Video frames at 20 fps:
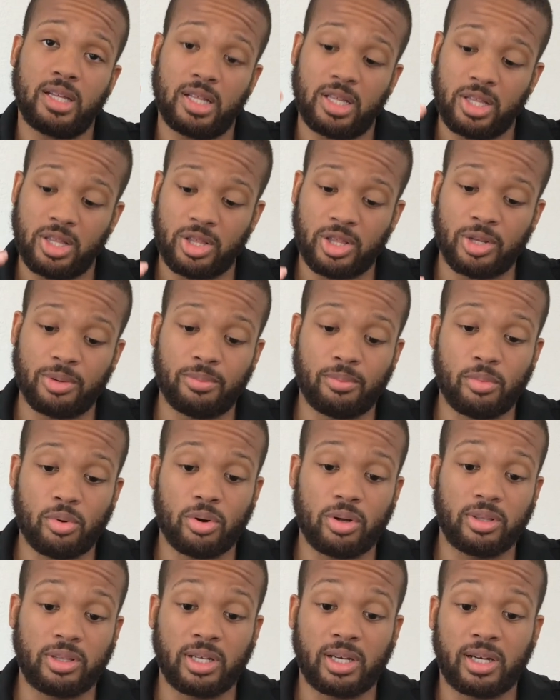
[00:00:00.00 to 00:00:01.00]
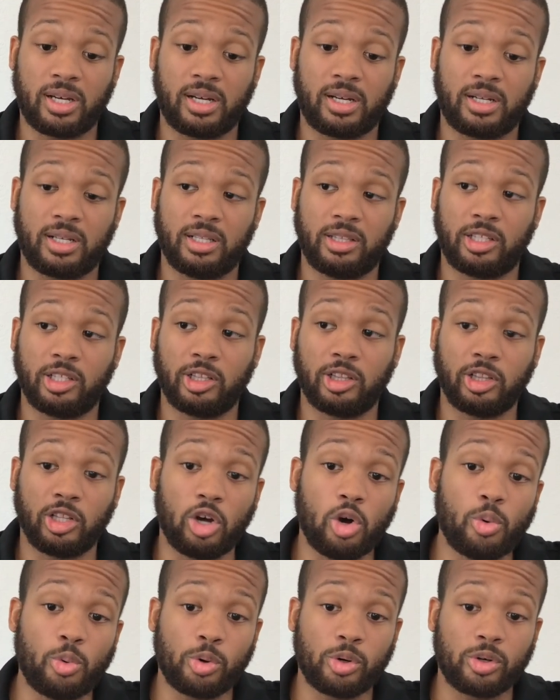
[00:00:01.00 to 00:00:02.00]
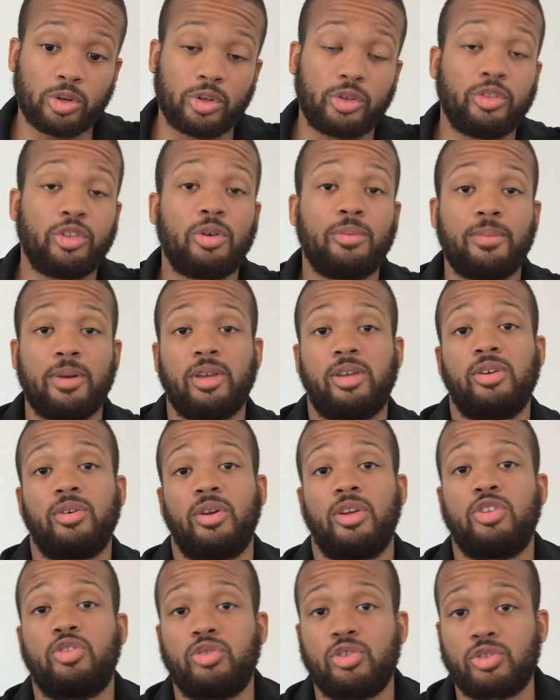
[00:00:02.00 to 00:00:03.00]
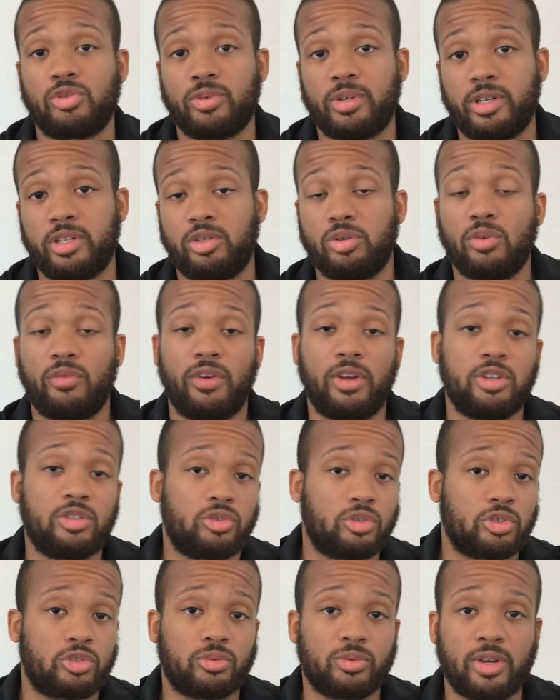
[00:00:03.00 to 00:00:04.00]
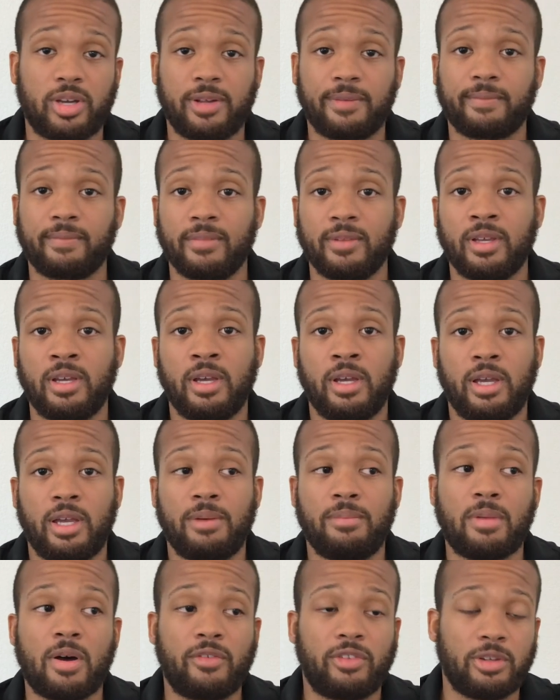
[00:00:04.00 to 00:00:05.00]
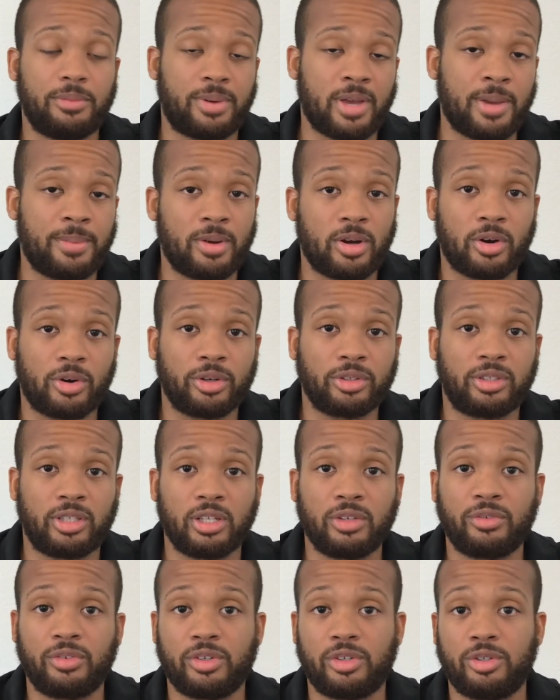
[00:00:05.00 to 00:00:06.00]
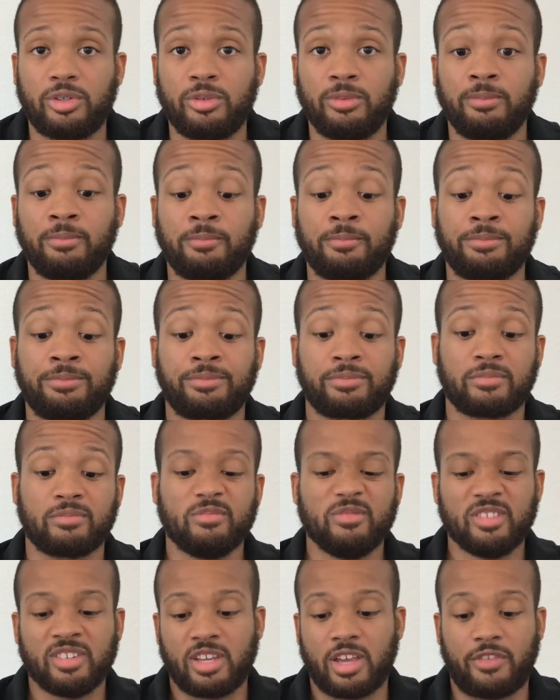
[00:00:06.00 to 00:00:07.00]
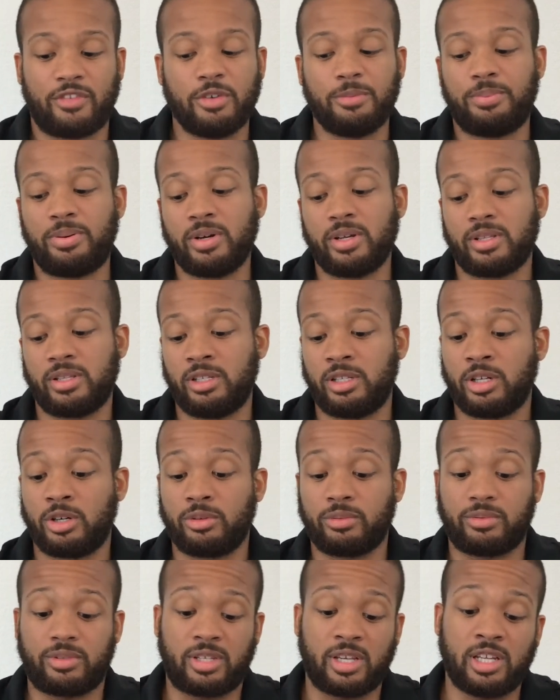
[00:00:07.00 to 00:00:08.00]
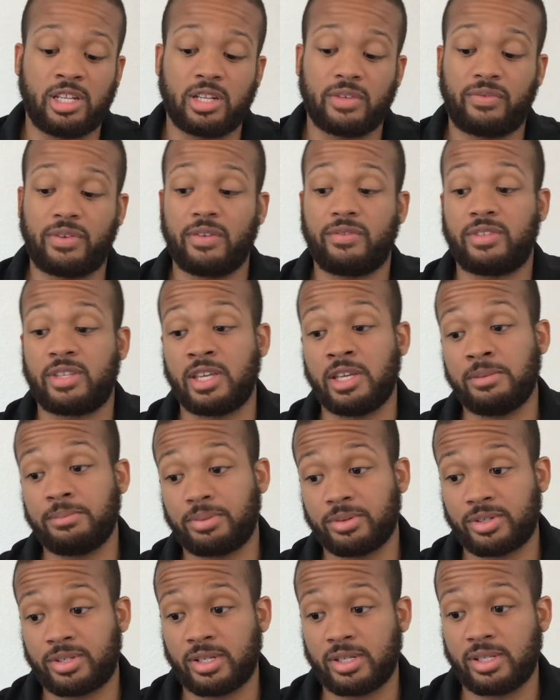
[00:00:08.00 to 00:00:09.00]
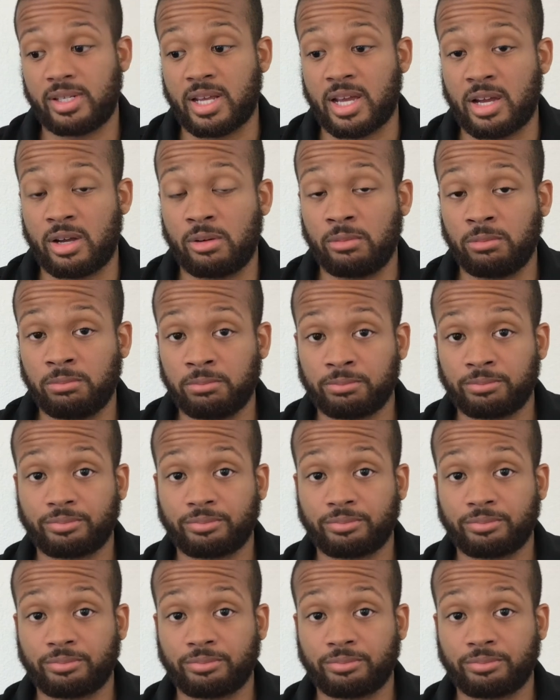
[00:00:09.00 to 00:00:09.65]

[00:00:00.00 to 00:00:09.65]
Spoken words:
the lower they'll make your interest rate. So if interest rate and monthly payment are a thing for you, if you put 10 to 15% down,